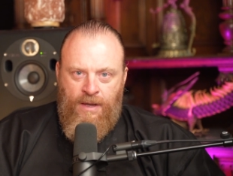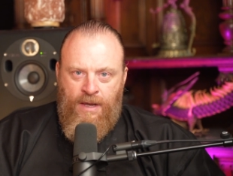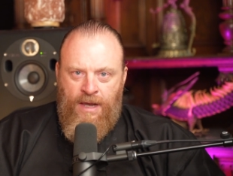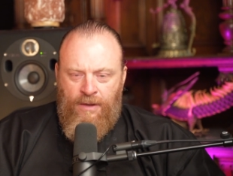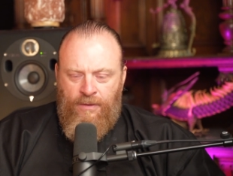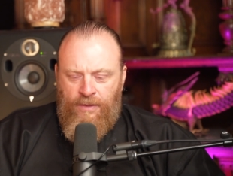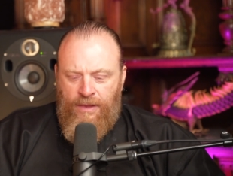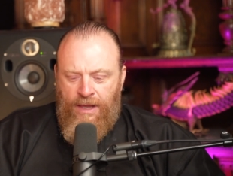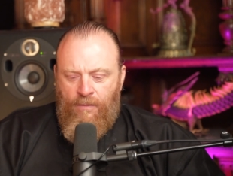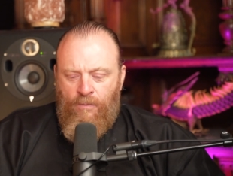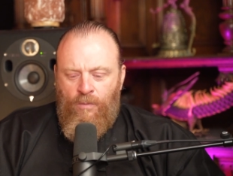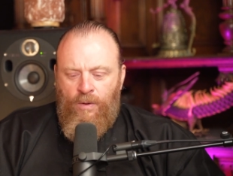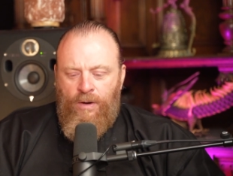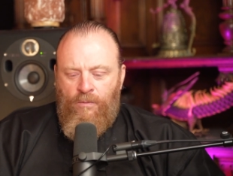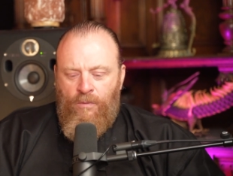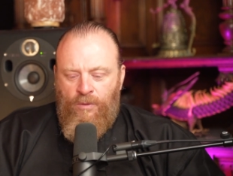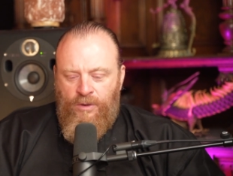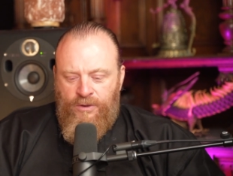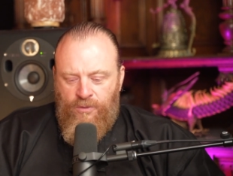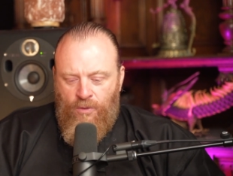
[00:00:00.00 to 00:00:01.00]
And then we
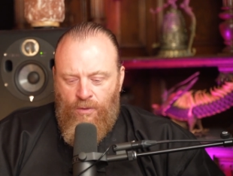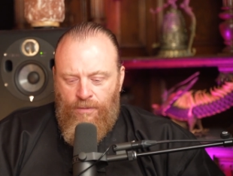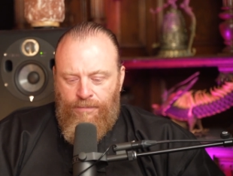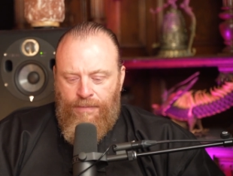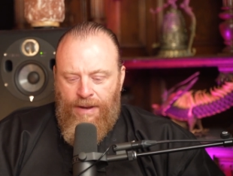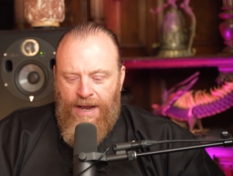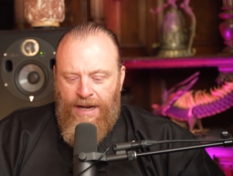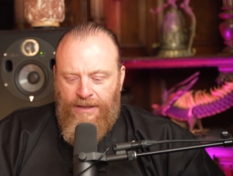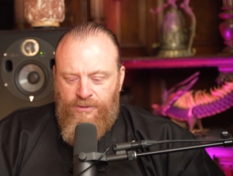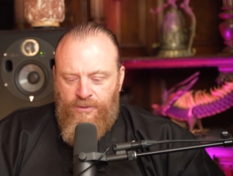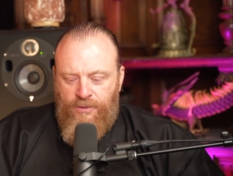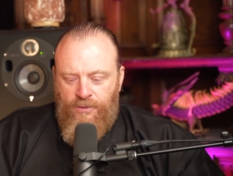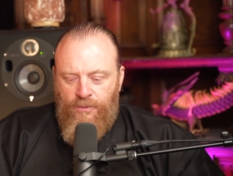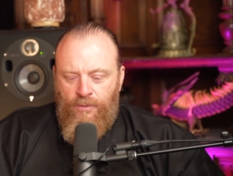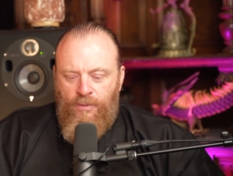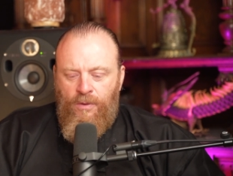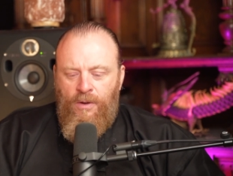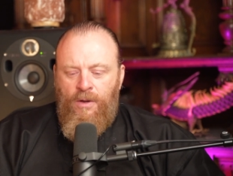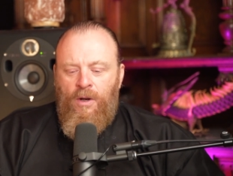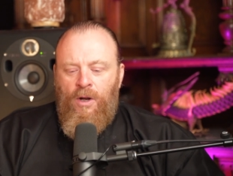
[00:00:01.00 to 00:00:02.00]
resort back
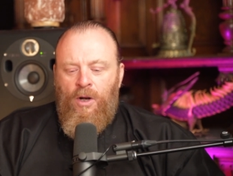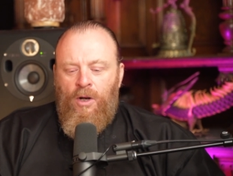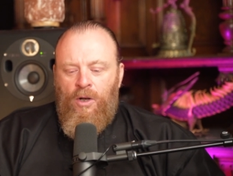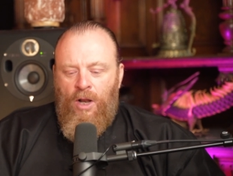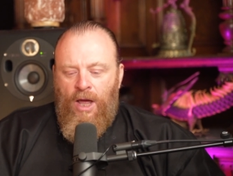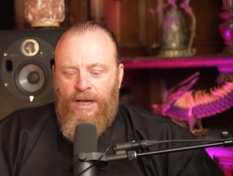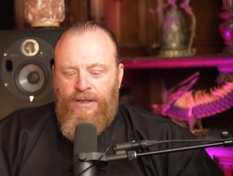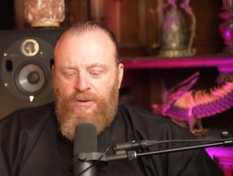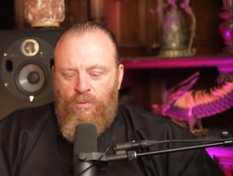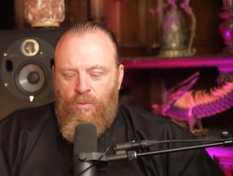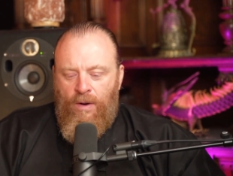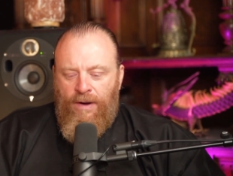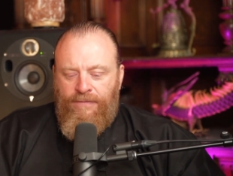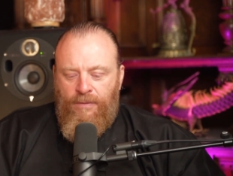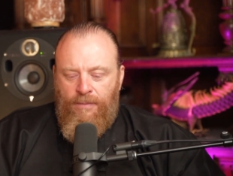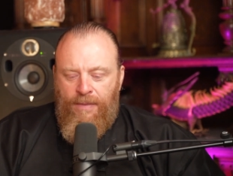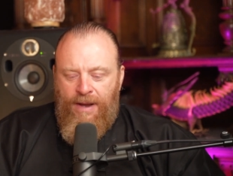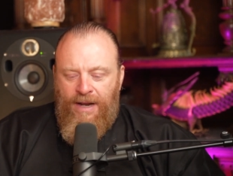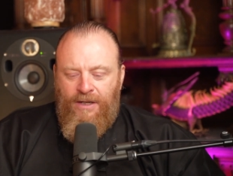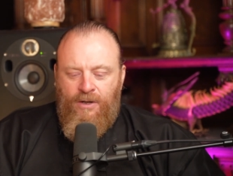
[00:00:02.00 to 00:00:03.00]
to light to wave
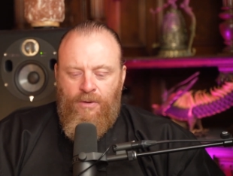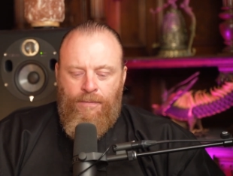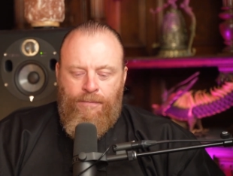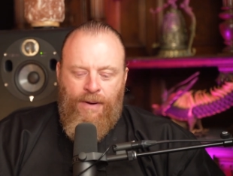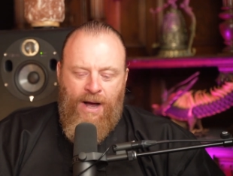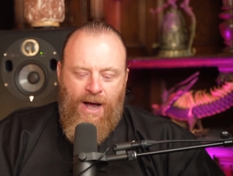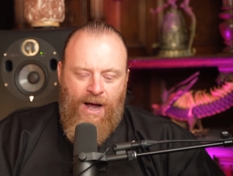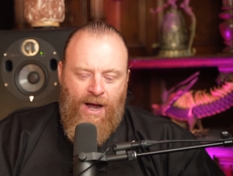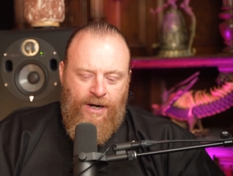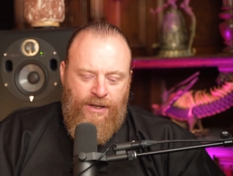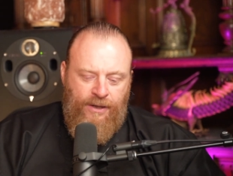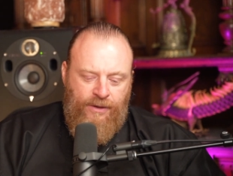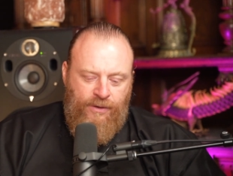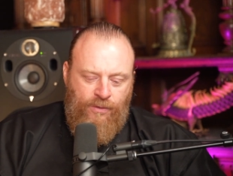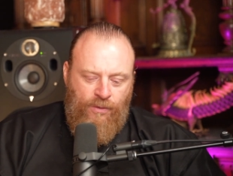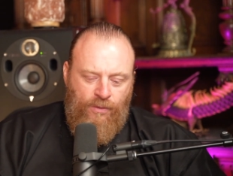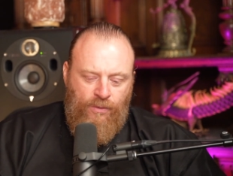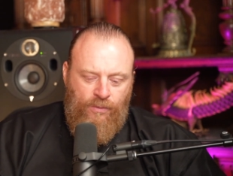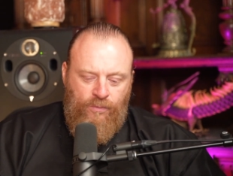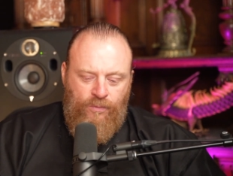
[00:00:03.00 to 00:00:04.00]
to matter to
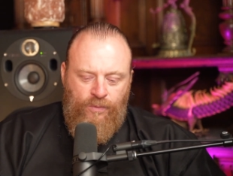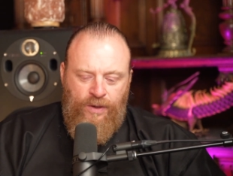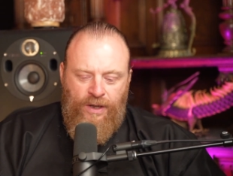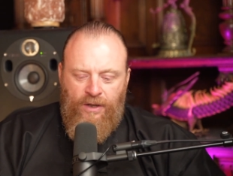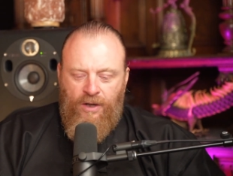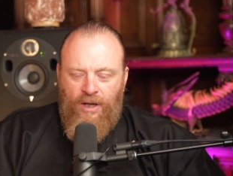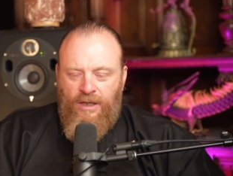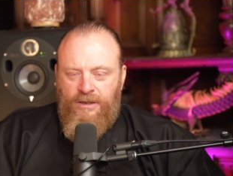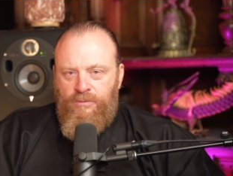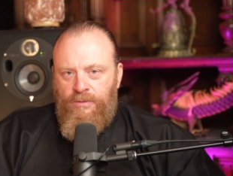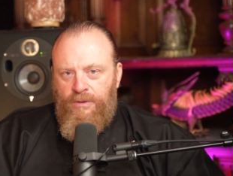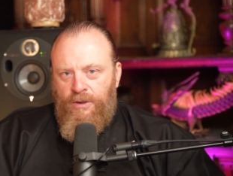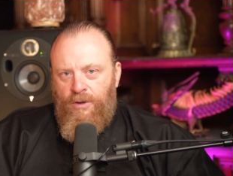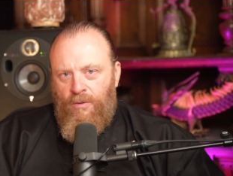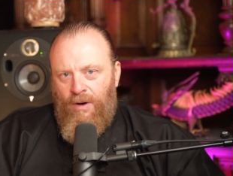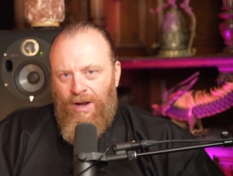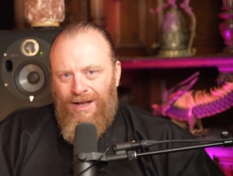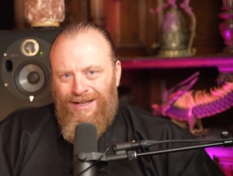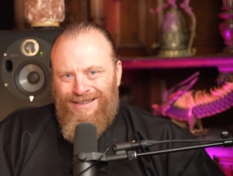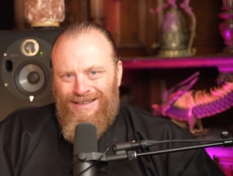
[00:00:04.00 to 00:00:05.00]
particle, realize with
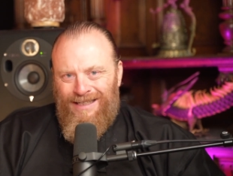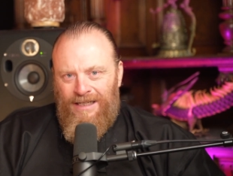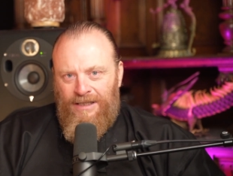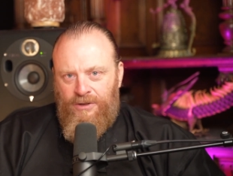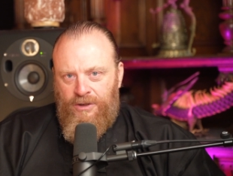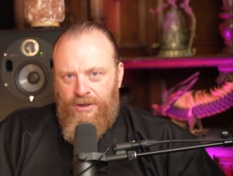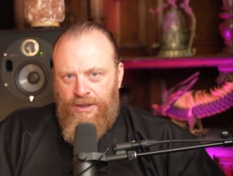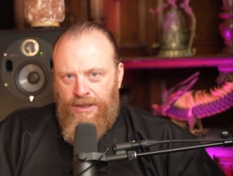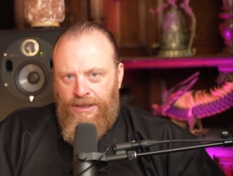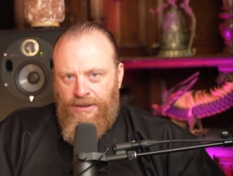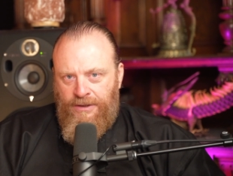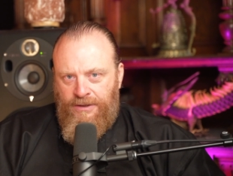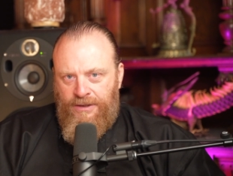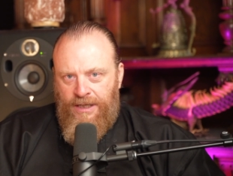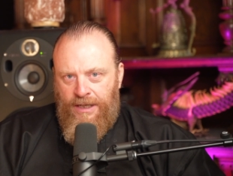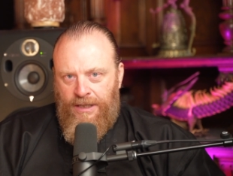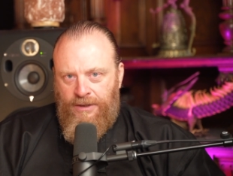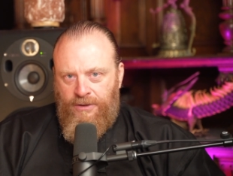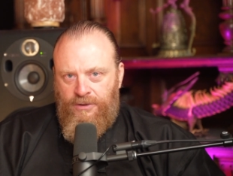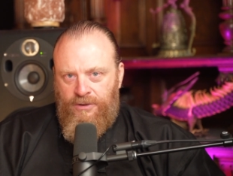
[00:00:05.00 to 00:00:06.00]
your attention
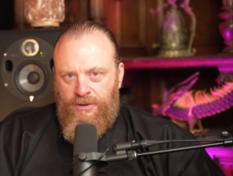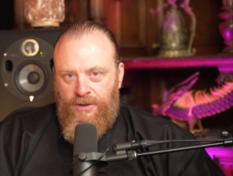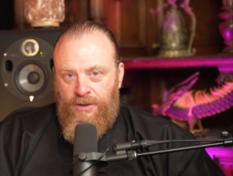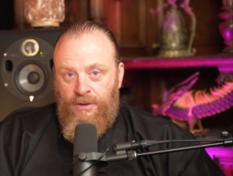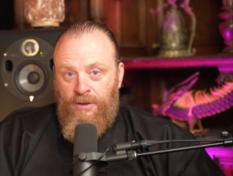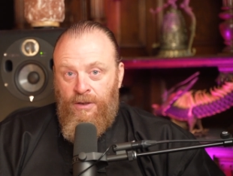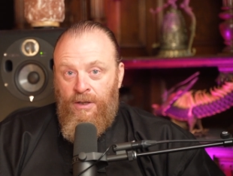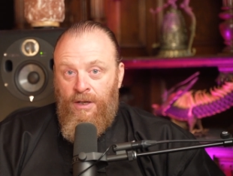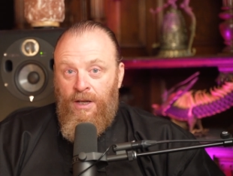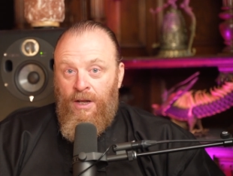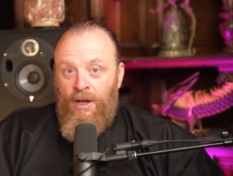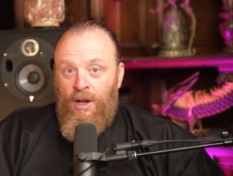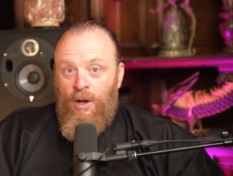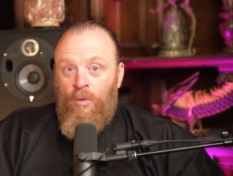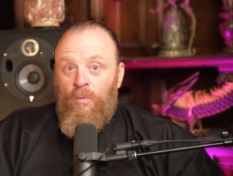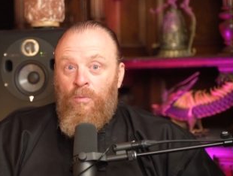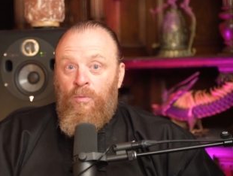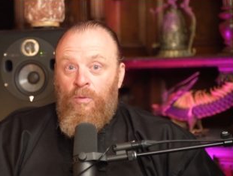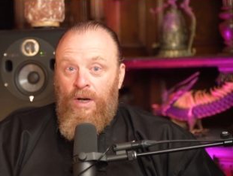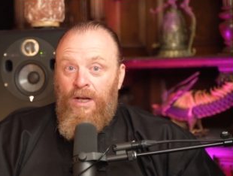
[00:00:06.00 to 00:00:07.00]
intention,
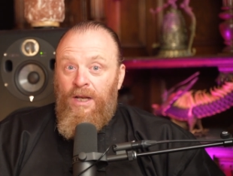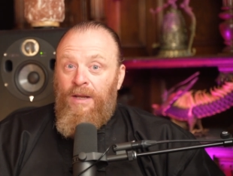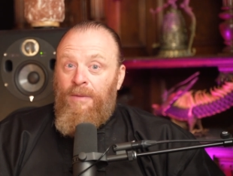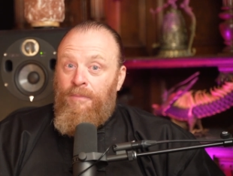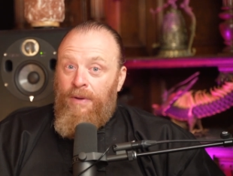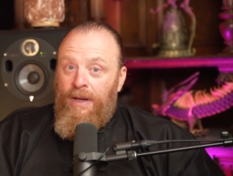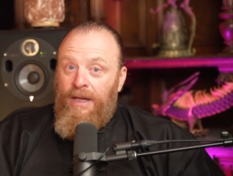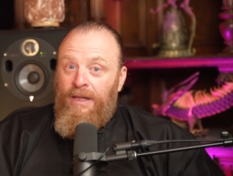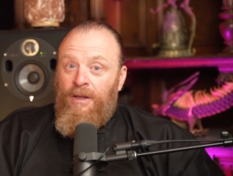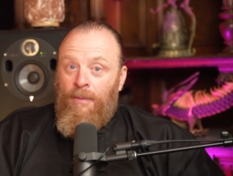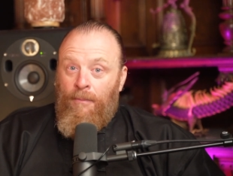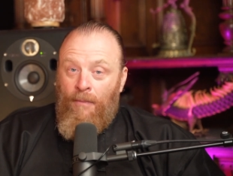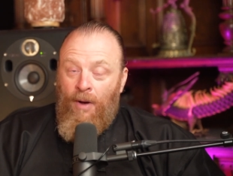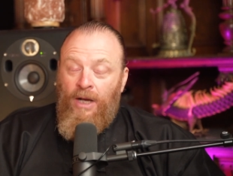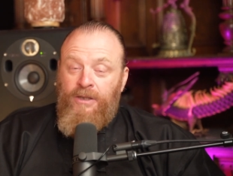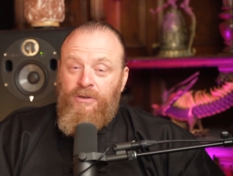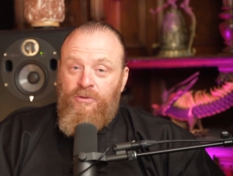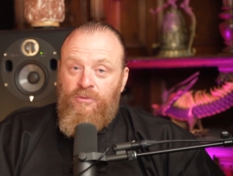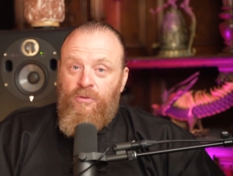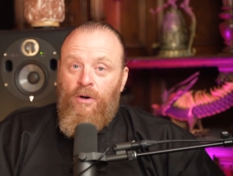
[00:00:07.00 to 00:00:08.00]
really being the
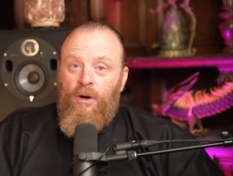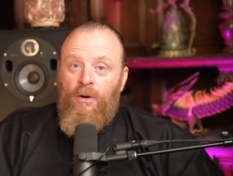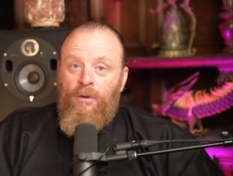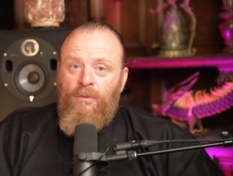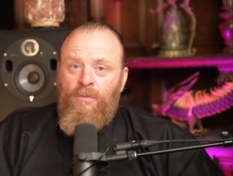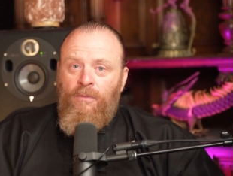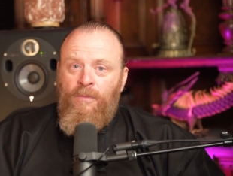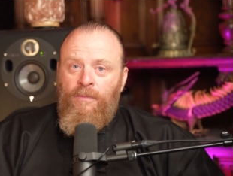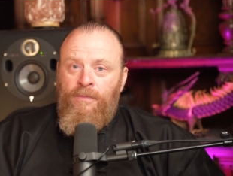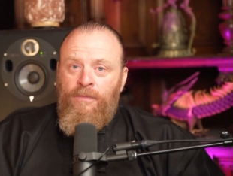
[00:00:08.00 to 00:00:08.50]
maestro.